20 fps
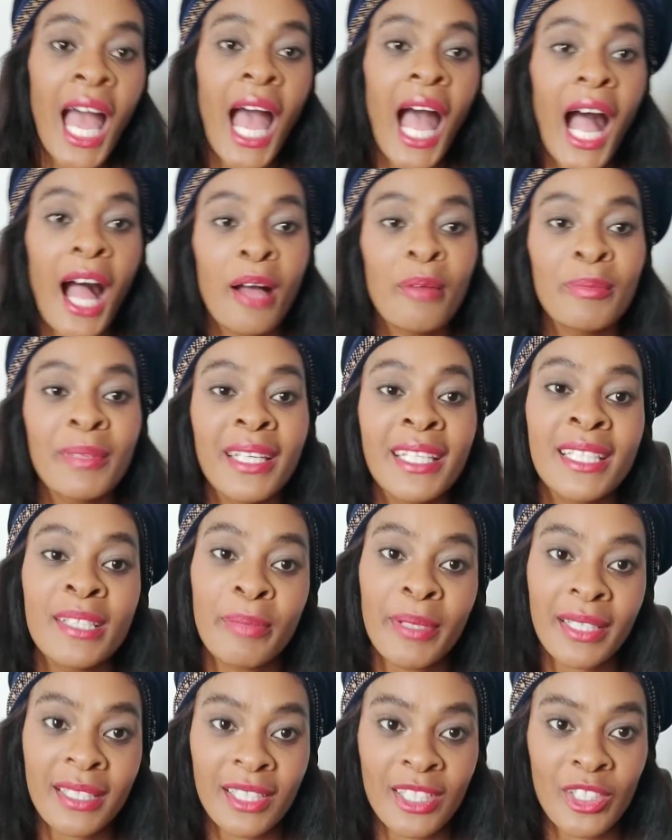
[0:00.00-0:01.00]
the
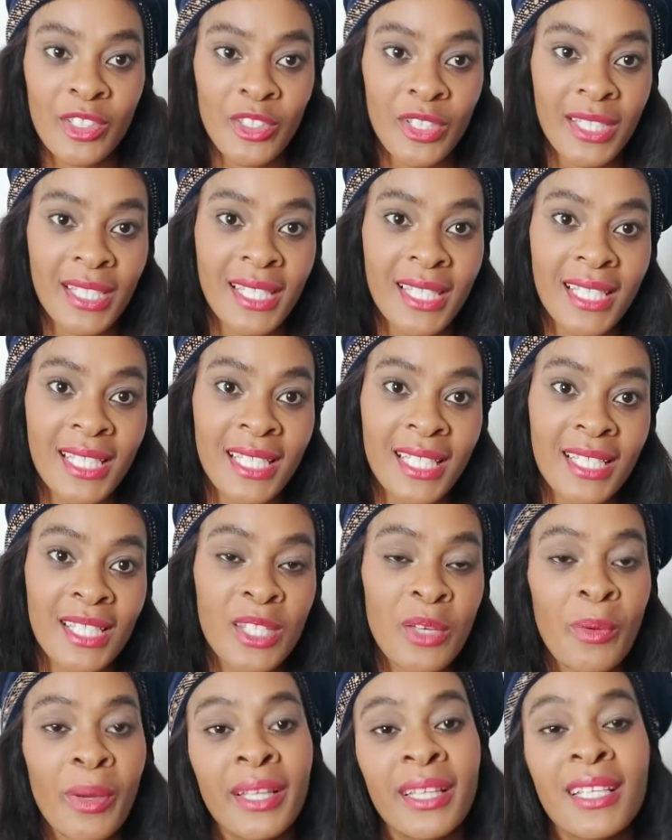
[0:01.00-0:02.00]
independent trustee is the one